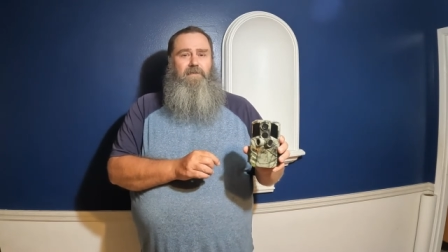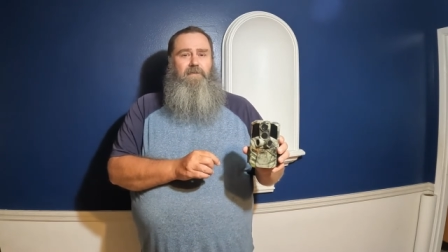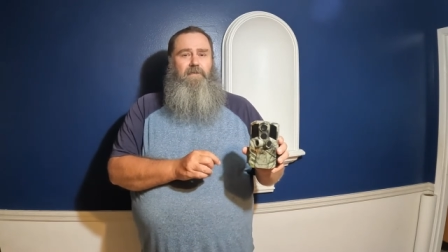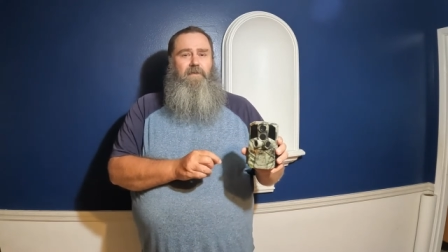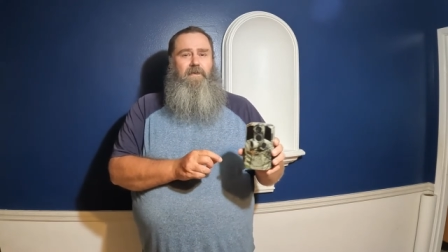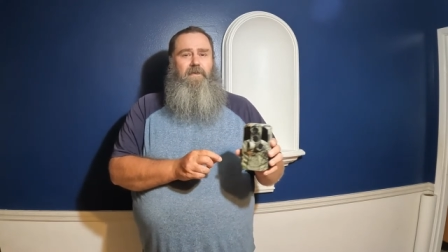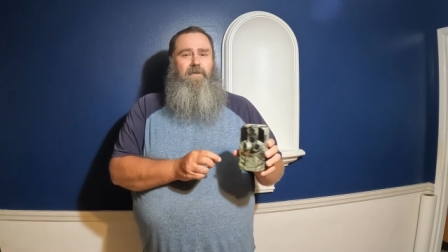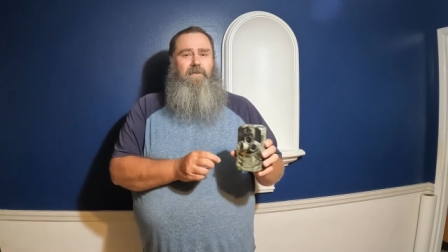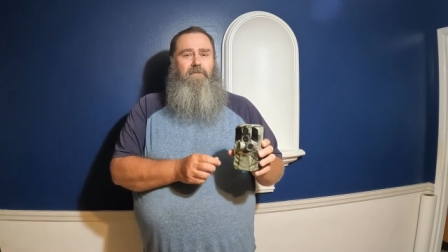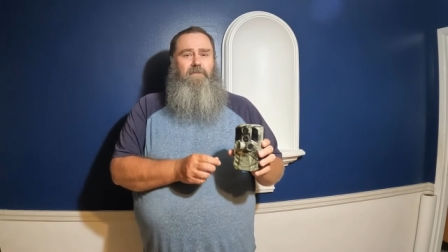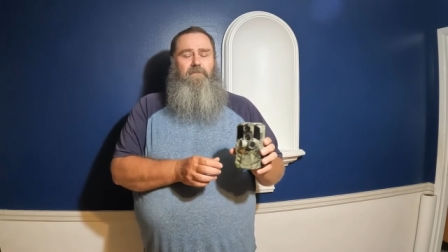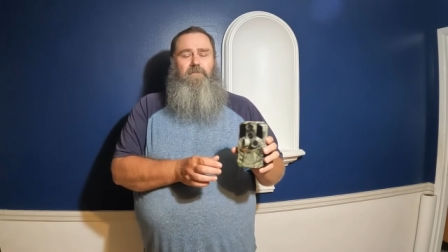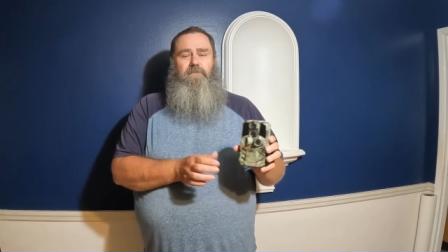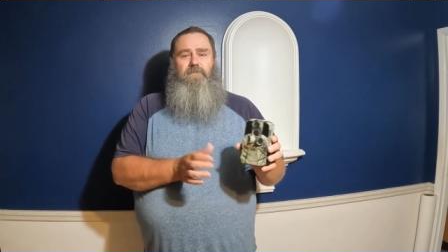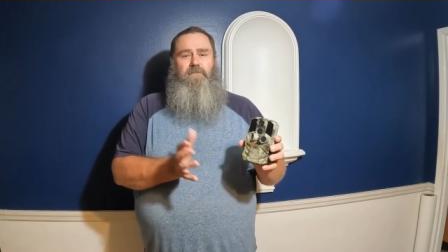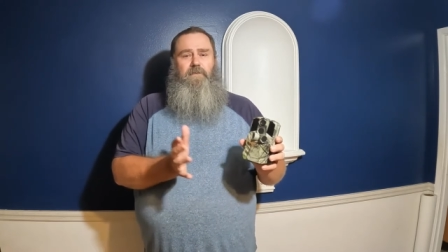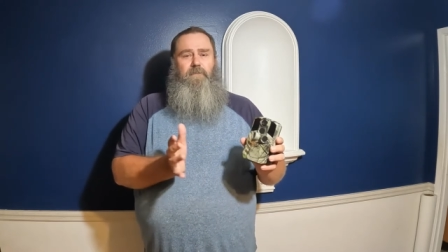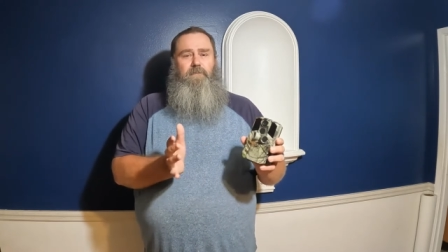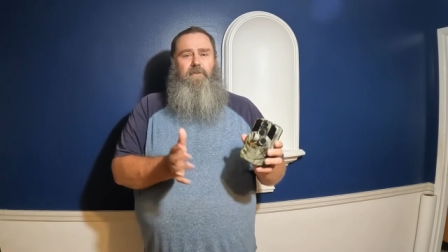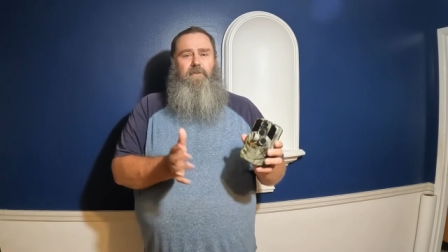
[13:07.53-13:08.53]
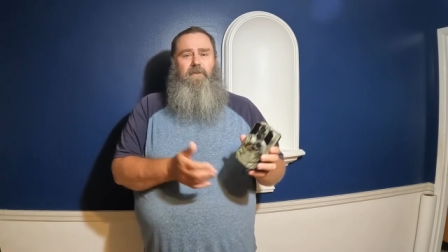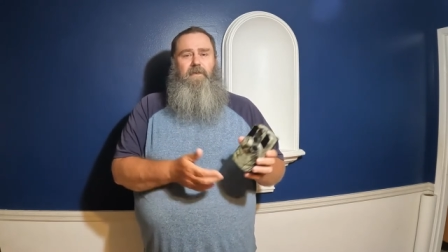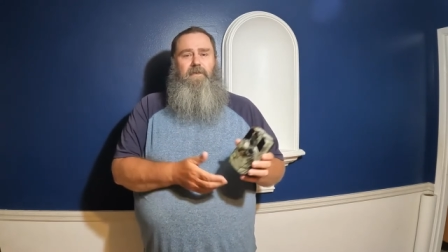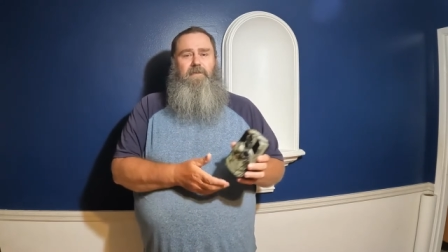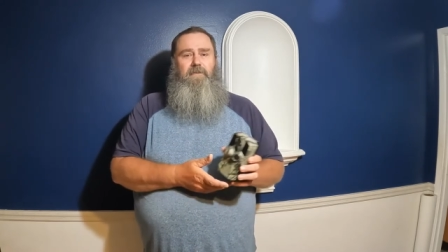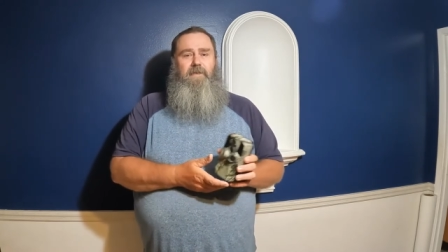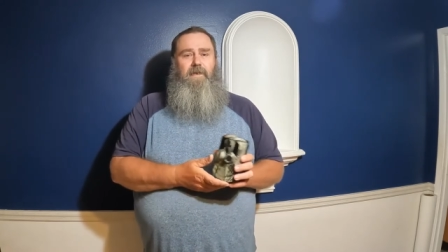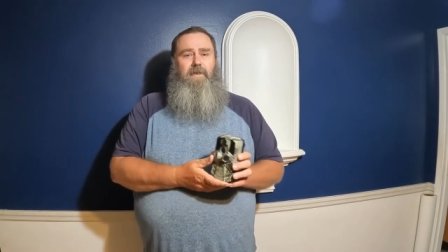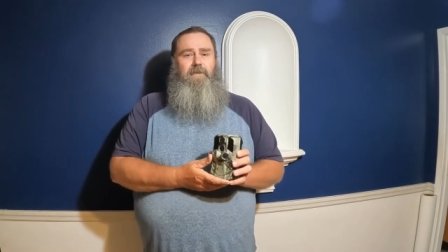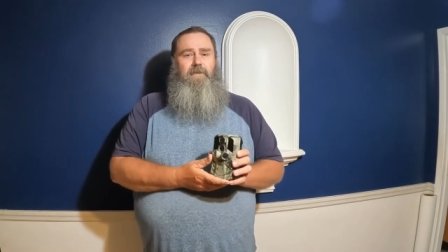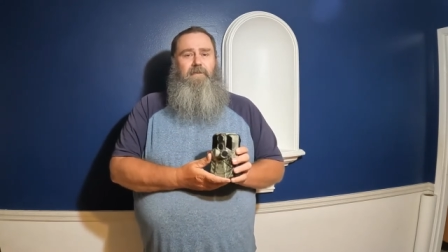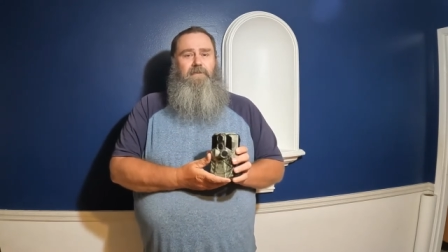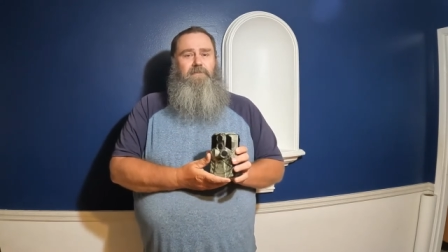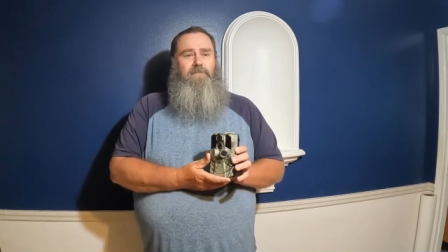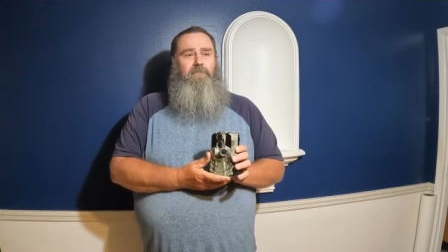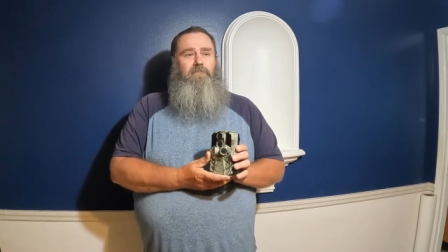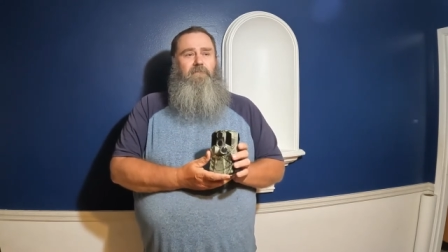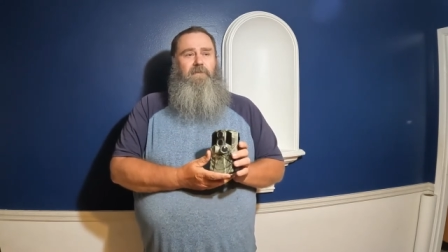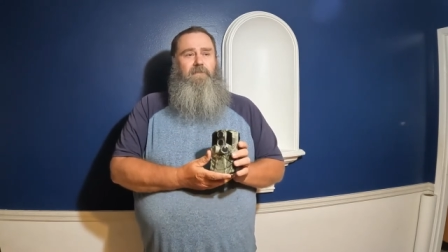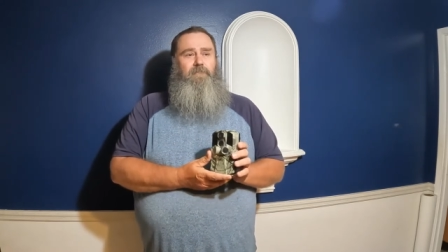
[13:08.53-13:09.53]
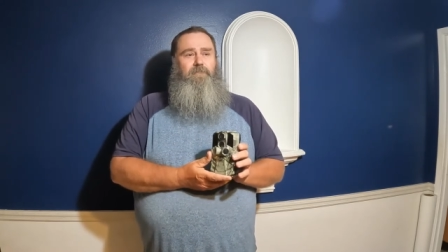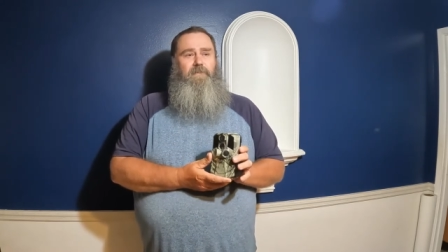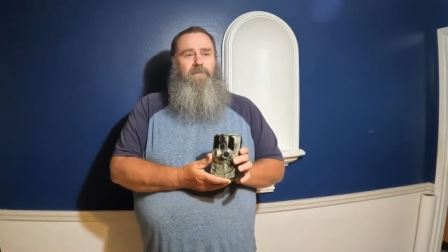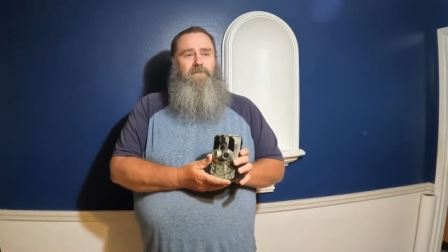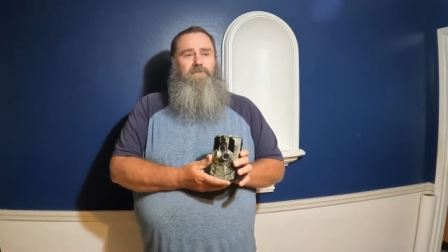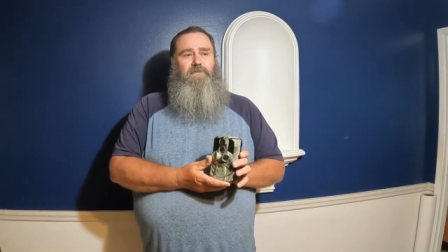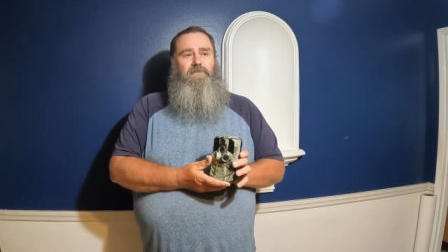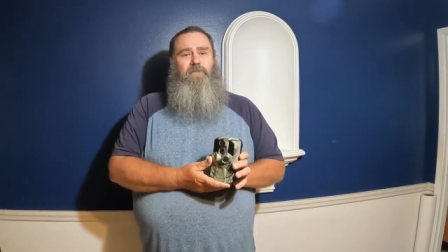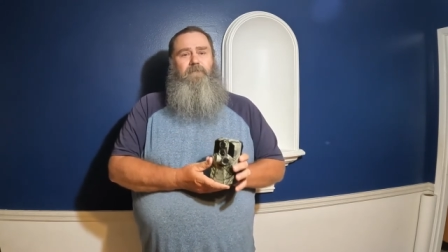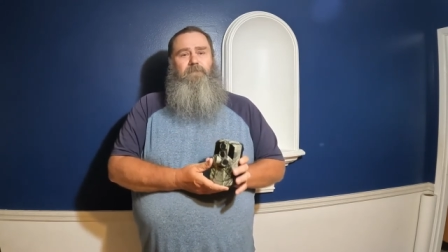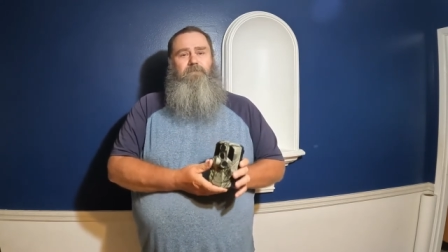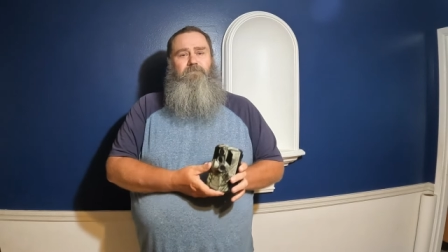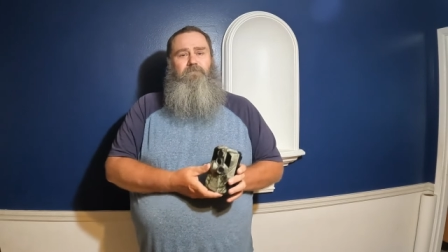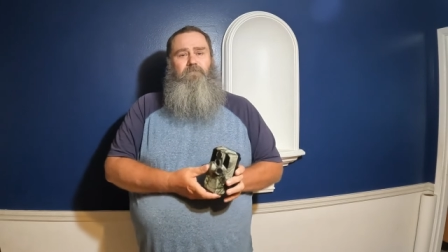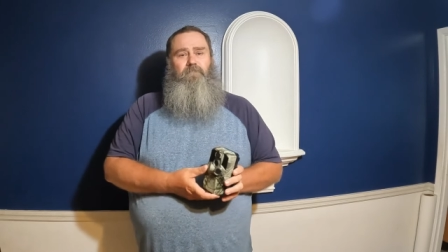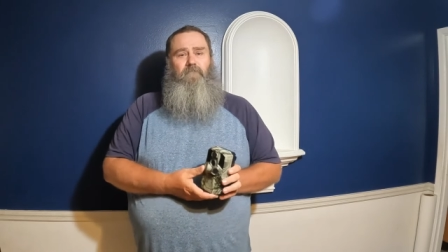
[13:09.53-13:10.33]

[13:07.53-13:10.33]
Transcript: at night or something like that. That's a great feature.